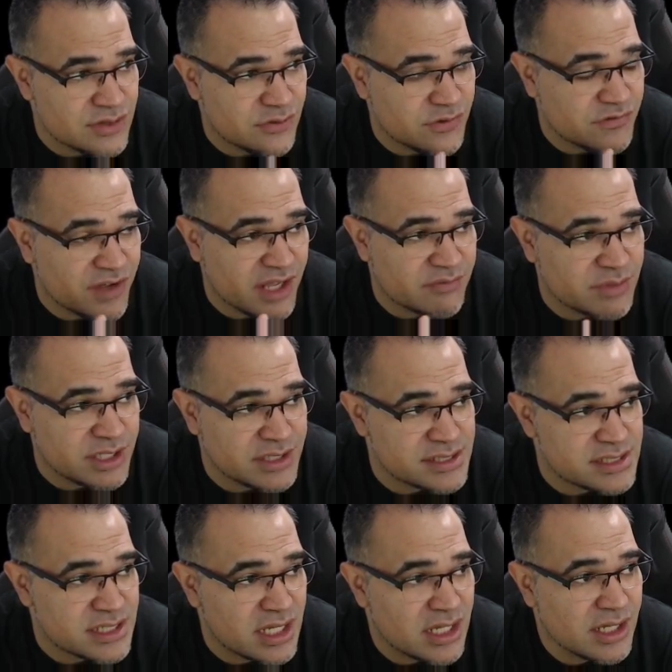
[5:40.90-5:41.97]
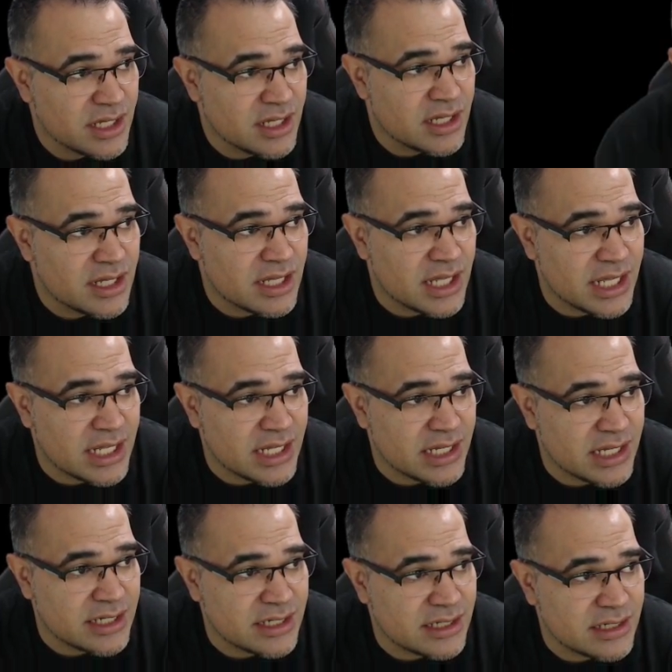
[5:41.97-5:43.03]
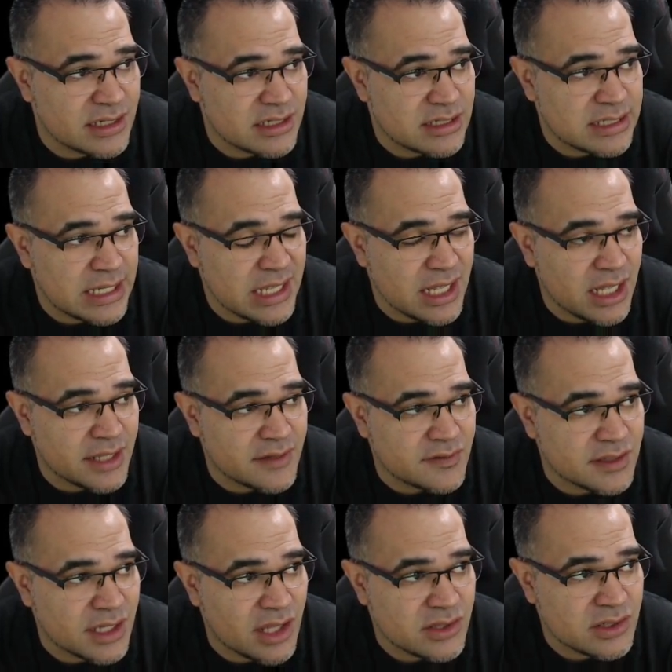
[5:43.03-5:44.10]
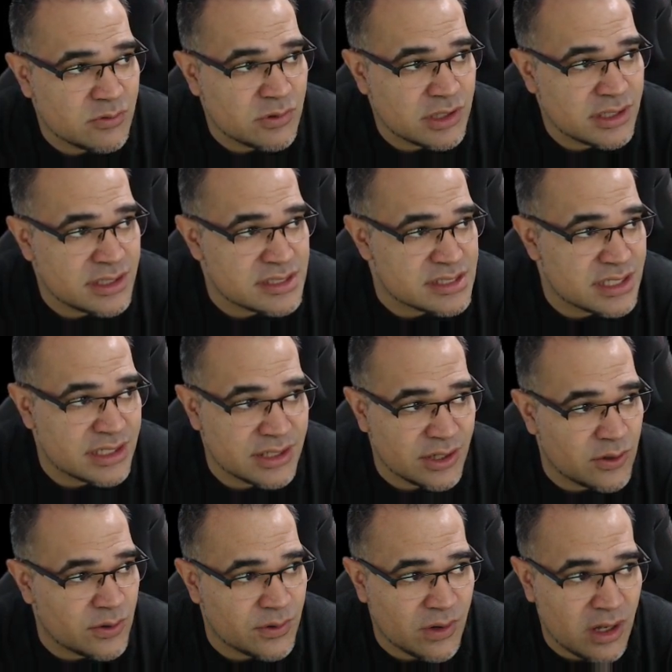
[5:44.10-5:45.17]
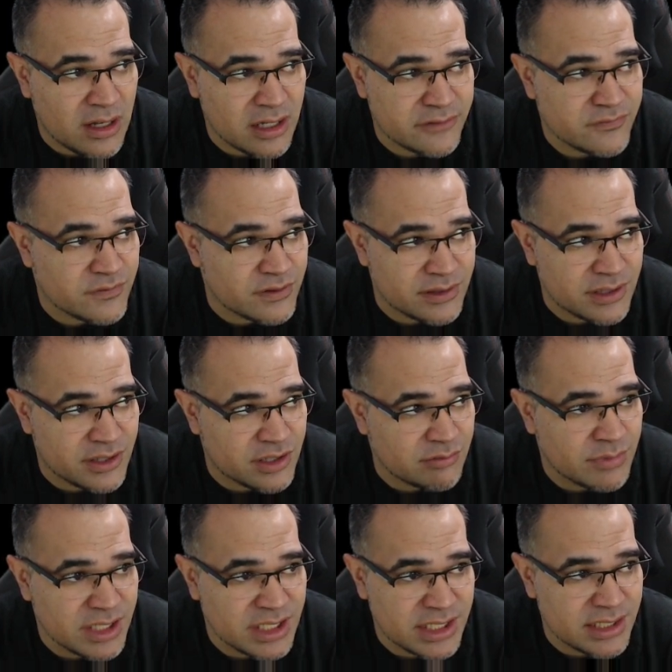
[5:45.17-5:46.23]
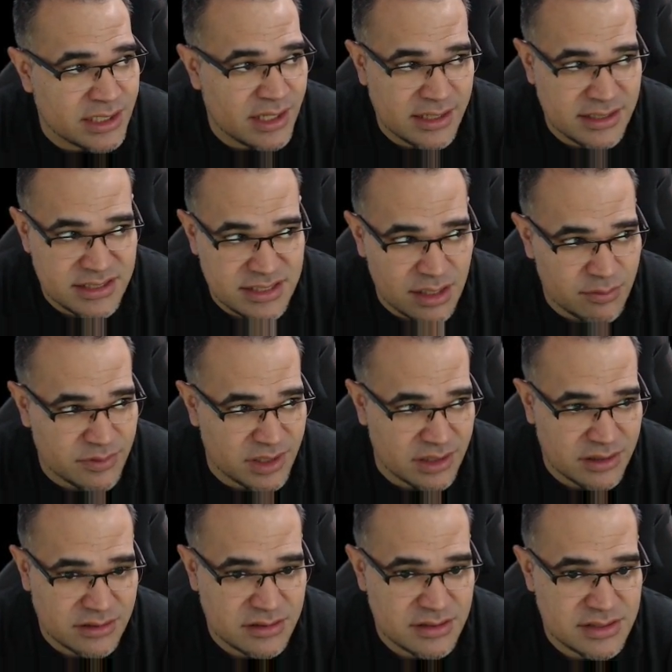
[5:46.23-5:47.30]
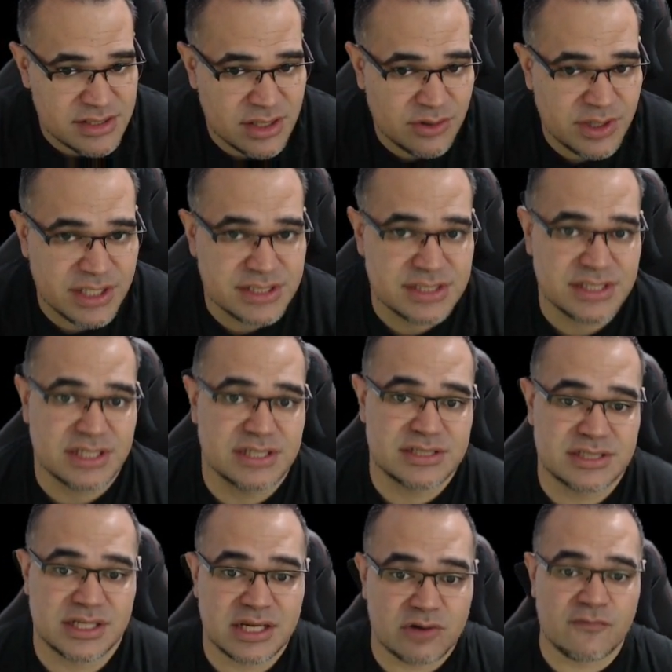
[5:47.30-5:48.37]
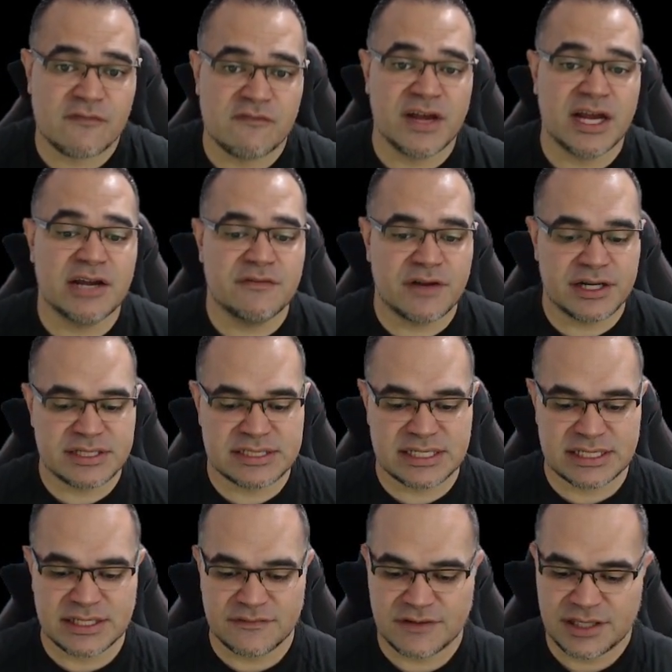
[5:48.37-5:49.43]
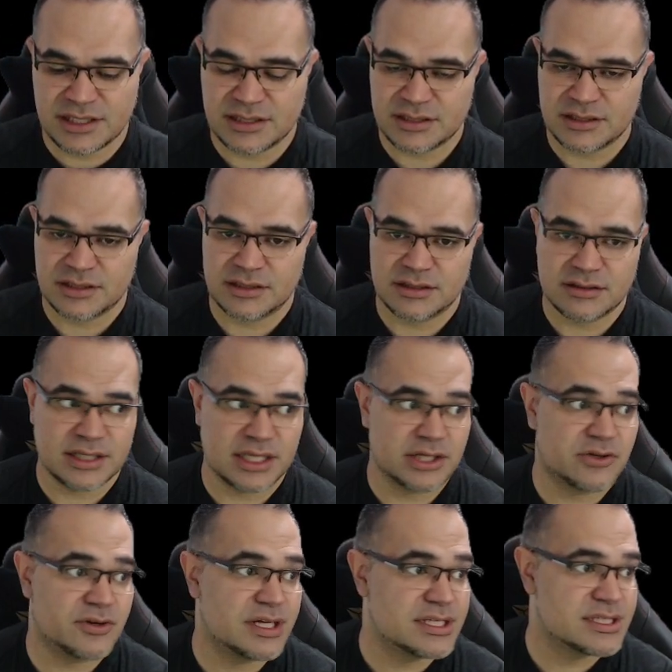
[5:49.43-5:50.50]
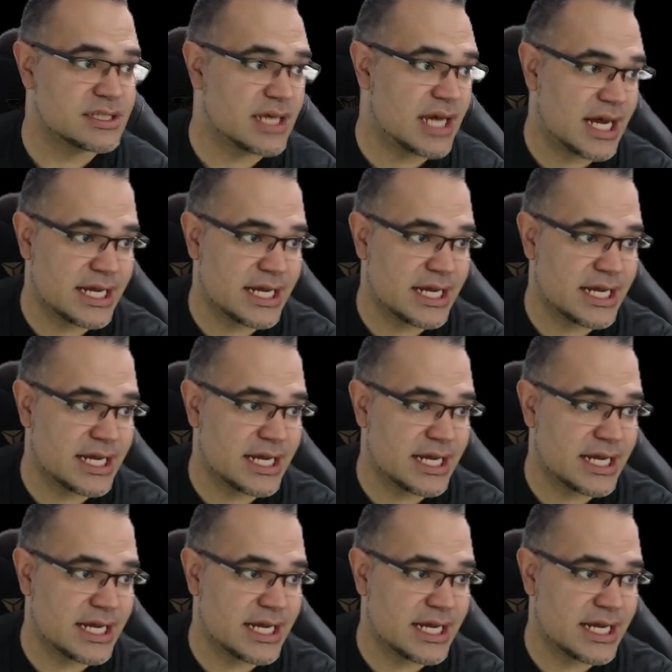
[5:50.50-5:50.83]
over 5 minutes, and the other one is going to go on for another minute and something. So it's a very, very significant increase.